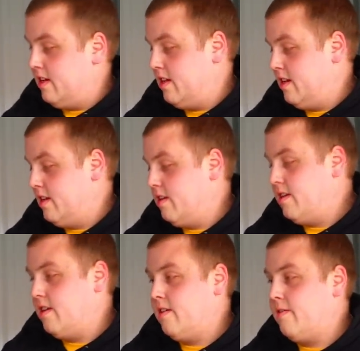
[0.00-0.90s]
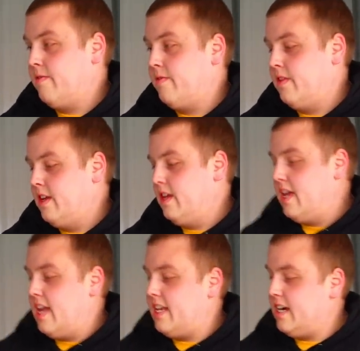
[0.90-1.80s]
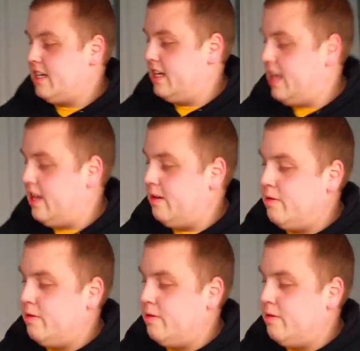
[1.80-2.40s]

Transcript: I'm, I feel bad for him. But it's I actually think... Daniel